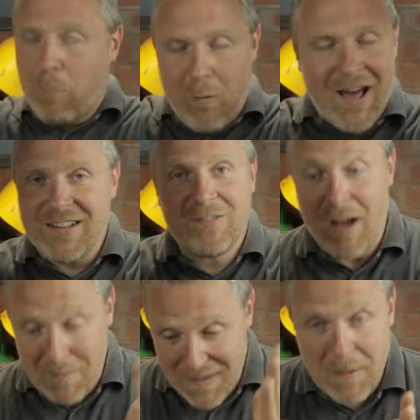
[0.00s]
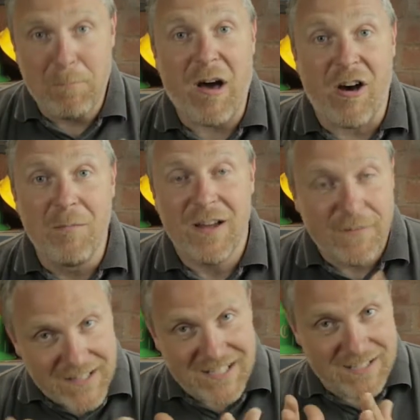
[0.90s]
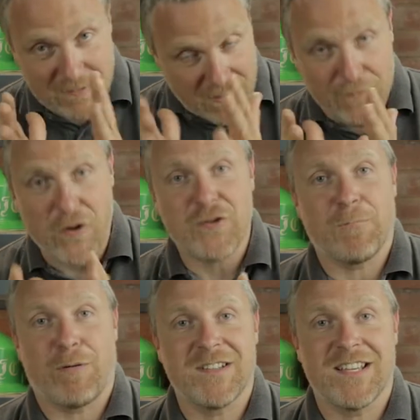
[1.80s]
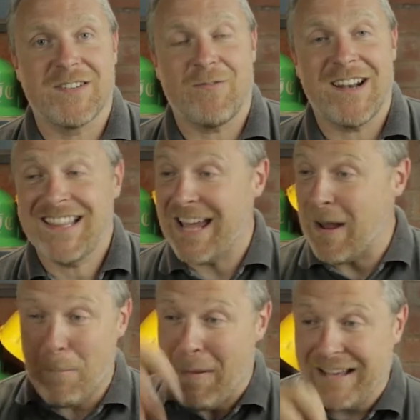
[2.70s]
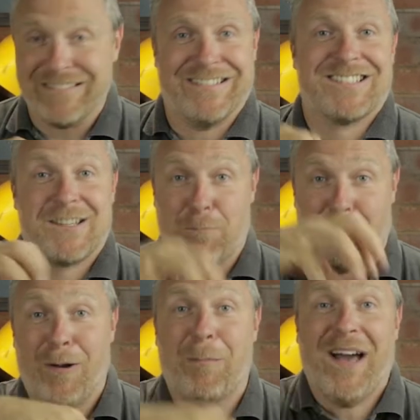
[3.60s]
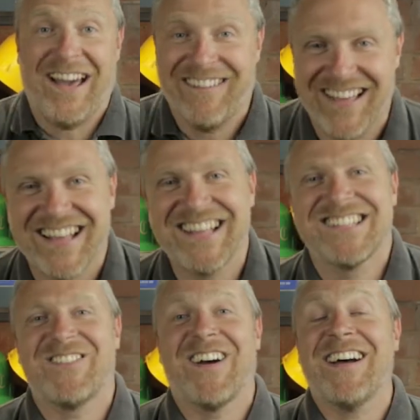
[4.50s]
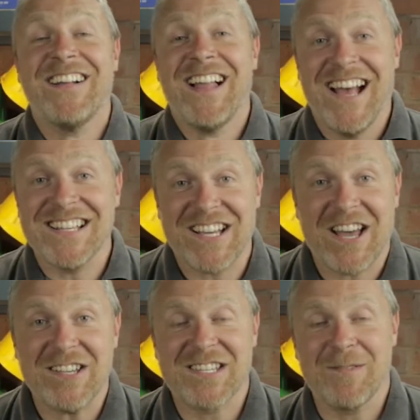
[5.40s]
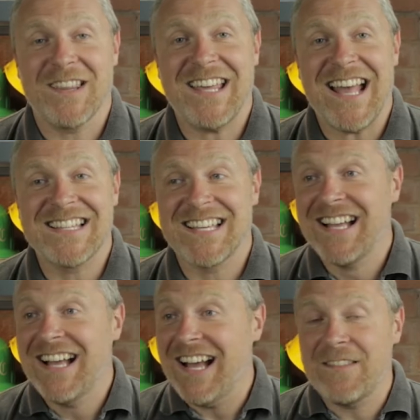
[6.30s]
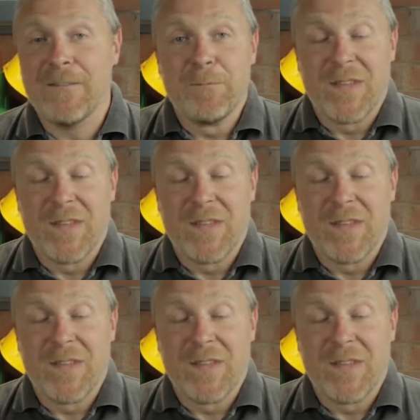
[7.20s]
Wow, I'm at the bottom of this conversion process already. They're about to plop out, as it were, as a customer at the end. And